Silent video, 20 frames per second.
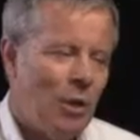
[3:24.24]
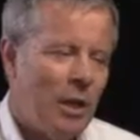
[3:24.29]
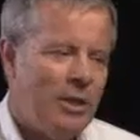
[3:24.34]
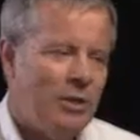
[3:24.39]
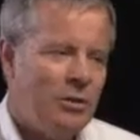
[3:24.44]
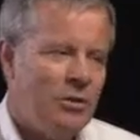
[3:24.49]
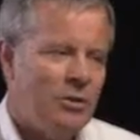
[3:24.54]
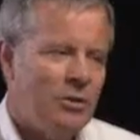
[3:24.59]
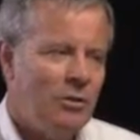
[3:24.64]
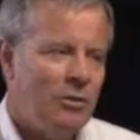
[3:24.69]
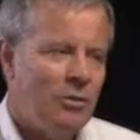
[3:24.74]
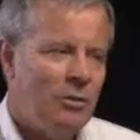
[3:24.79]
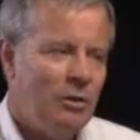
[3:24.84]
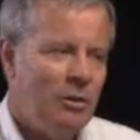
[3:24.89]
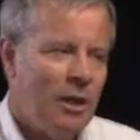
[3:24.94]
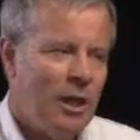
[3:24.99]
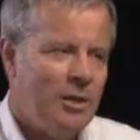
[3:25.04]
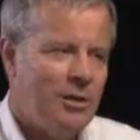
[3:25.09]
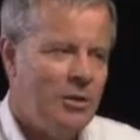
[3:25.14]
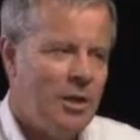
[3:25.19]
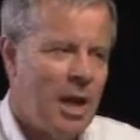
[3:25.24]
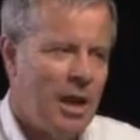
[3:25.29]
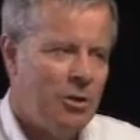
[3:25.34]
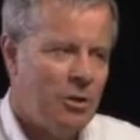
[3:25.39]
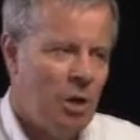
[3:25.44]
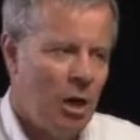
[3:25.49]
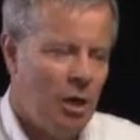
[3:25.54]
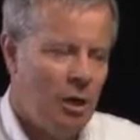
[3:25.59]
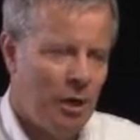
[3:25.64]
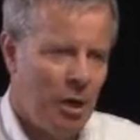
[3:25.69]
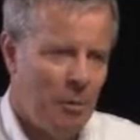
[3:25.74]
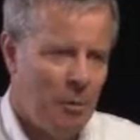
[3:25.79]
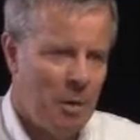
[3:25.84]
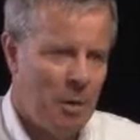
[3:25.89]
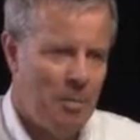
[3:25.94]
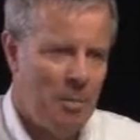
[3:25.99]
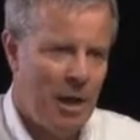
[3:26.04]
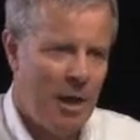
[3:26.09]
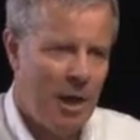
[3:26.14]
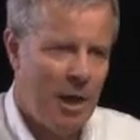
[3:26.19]
let's now talk a little
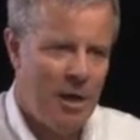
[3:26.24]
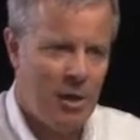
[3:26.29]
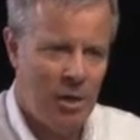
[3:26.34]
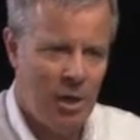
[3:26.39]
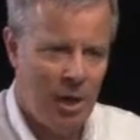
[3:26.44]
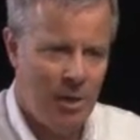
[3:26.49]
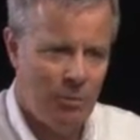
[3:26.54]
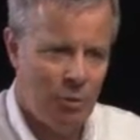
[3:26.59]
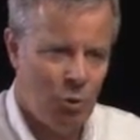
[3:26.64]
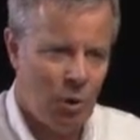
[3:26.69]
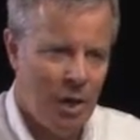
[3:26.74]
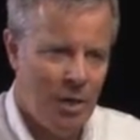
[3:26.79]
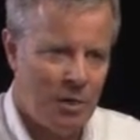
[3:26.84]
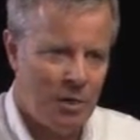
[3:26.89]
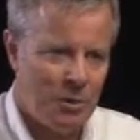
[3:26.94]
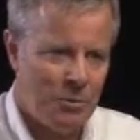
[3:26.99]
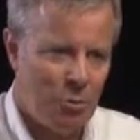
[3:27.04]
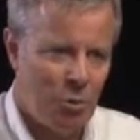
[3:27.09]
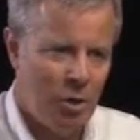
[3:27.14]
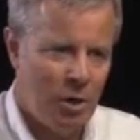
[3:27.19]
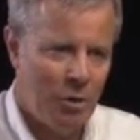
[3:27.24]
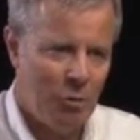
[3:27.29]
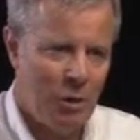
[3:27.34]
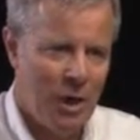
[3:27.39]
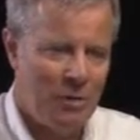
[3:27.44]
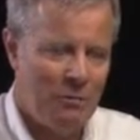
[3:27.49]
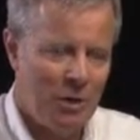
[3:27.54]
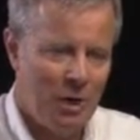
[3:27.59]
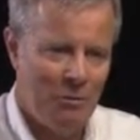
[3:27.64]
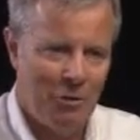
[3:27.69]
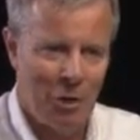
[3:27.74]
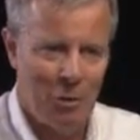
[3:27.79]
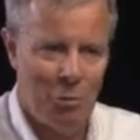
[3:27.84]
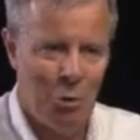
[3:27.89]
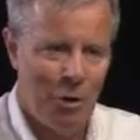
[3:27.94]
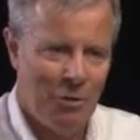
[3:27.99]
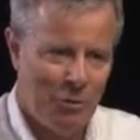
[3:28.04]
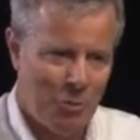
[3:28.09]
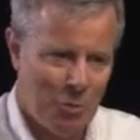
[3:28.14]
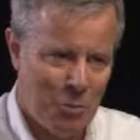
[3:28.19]
bit about how you came to write this book, and we have to give a little
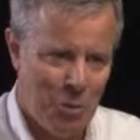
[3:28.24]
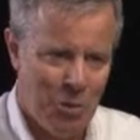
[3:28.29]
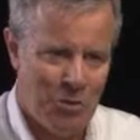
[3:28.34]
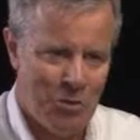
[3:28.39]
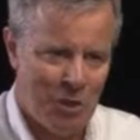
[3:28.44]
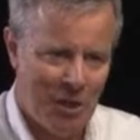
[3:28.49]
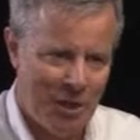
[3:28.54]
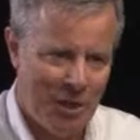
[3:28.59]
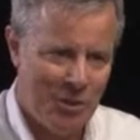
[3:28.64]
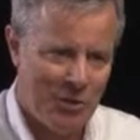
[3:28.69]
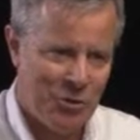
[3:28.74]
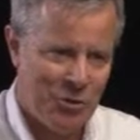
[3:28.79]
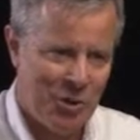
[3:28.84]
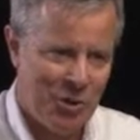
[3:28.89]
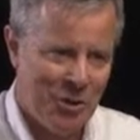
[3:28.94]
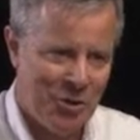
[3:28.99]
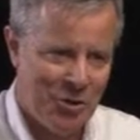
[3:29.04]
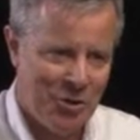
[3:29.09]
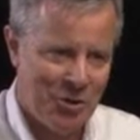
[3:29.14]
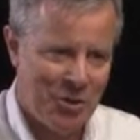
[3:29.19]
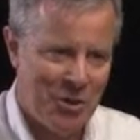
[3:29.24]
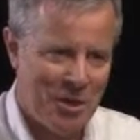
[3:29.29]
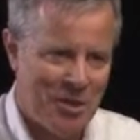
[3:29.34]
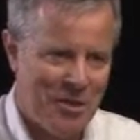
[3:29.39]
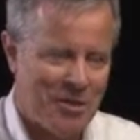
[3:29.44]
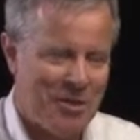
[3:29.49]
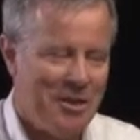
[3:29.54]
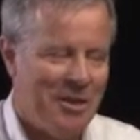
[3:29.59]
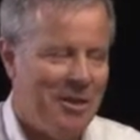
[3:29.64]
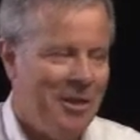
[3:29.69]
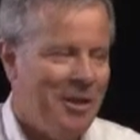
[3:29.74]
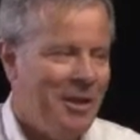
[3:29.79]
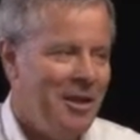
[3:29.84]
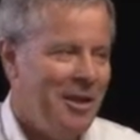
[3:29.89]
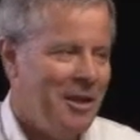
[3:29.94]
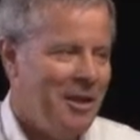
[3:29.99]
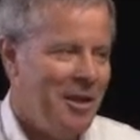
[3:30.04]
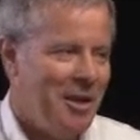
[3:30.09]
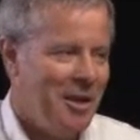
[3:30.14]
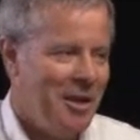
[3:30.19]
more of your personal history to do this, and
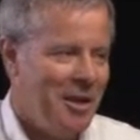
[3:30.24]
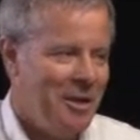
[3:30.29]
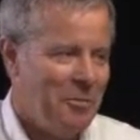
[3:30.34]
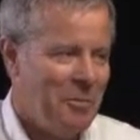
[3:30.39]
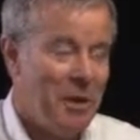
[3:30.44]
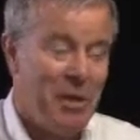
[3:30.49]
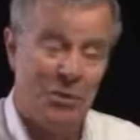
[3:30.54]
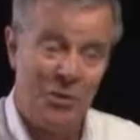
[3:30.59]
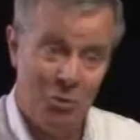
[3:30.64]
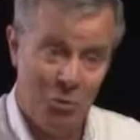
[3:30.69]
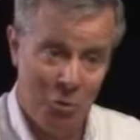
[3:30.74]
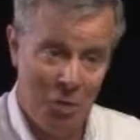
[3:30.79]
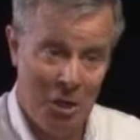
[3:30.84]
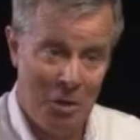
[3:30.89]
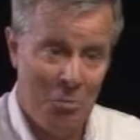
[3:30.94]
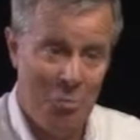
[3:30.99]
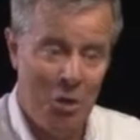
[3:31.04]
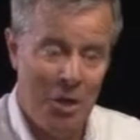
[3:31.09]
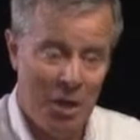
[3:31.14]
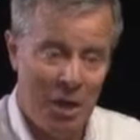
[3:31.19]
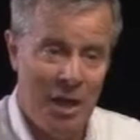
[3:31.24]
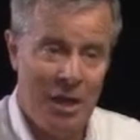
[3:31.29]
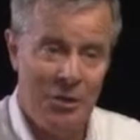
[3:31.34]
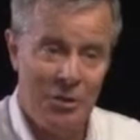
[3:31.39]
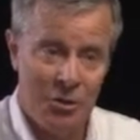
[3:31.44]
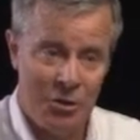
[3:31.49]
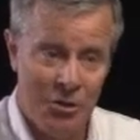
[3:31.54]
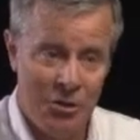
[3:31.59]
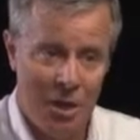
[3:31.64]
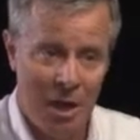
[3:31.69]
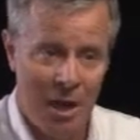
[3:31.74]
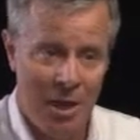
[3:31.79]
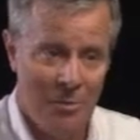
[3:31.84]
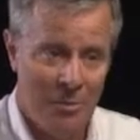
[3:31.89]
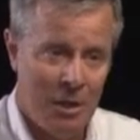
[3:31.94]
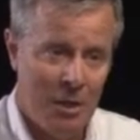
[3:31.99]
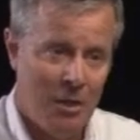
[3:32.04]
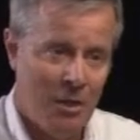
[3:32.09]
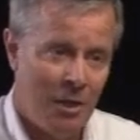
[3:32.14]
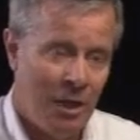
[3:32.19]
because it really predates your
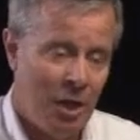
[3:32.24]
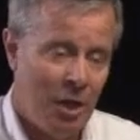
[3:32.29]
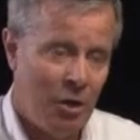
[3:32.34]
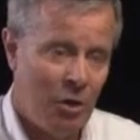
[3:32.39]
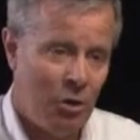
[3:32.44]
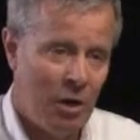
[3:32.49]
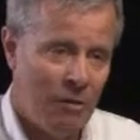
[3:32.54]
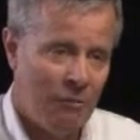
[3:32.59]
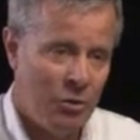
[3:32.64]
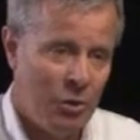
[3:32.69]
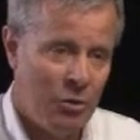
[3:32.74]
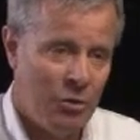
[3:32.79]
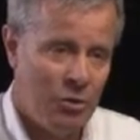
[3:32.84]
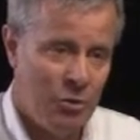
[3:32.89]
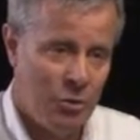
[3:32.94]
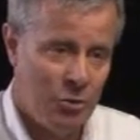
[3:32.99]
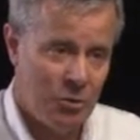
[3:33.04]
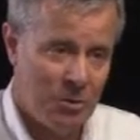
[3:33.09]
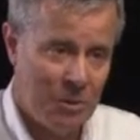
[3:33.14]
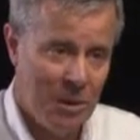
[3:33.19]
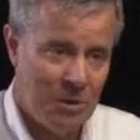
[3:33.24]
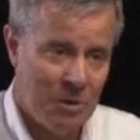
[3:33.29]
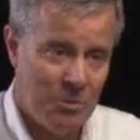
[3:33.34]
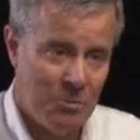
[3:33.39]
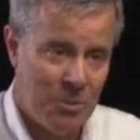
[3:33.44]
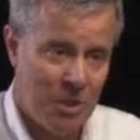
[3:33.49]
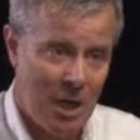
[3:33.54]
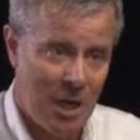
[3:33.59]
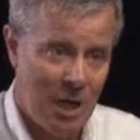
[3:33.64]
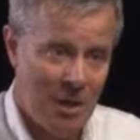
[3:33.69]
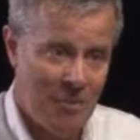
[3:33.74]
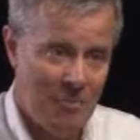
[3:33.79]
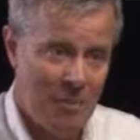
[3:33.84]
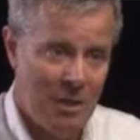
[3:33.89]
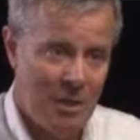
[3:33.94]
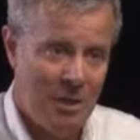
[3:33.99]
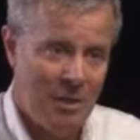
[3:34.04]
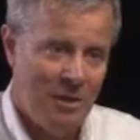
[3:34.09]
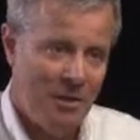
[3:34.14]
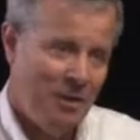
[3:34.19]
time at the elk refuge. You spent some time
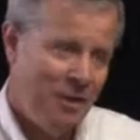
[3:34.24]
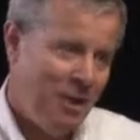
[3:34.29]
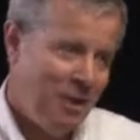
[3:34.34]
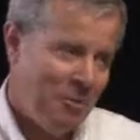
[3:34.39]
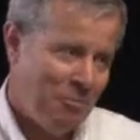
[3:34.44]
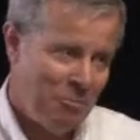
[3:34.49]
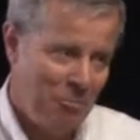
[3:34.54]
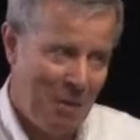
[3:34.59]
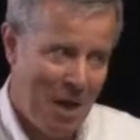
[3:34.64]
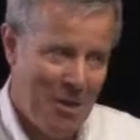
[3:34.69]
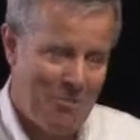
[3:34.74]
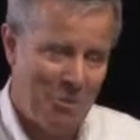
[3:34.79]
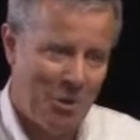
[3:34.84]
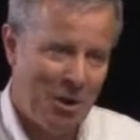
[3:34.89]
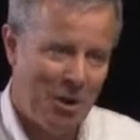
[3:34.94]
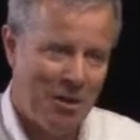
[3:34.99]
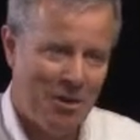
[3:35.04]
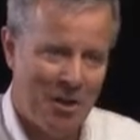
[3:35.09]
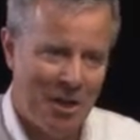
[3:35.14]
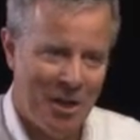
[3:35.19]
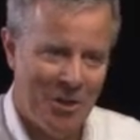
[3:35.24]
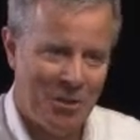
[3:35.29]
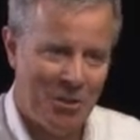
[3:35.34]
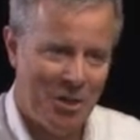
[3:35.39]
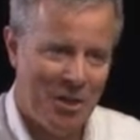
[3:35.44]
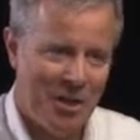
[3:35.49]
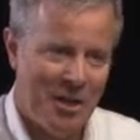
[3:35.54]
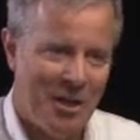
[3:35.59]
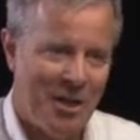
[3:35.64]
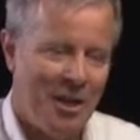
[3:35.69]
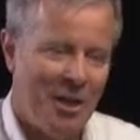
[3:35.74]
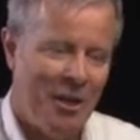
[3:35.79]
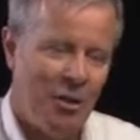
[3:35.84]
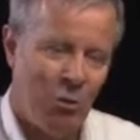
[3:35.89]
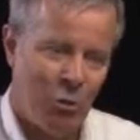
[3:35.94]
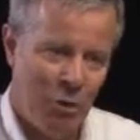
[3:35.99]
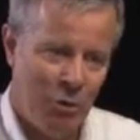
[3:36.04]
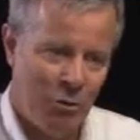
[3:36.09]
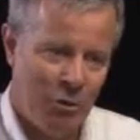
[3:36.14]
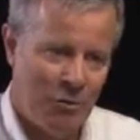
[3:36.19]
in my part of the country on
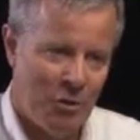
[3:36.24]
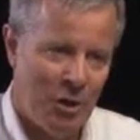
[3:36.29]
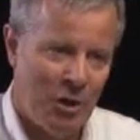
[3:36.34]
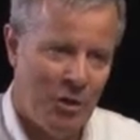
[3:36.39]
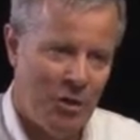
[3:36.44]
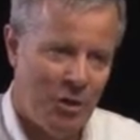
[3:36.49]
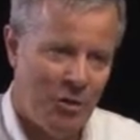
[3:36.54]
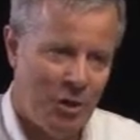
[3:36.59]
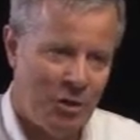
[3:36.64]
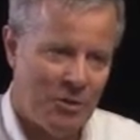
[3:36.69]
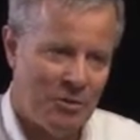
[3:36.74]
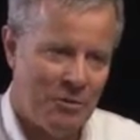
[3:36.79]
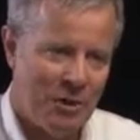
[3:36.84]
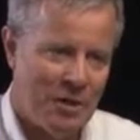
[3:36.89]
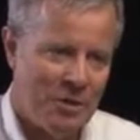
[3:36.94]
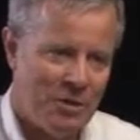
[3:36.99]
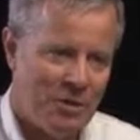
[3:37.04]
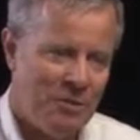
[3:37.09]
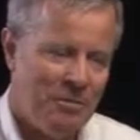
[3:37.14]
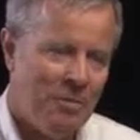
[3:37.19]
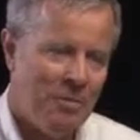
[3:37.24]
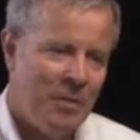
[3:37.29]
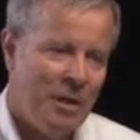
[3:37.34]
the Wind River Indian Reservation.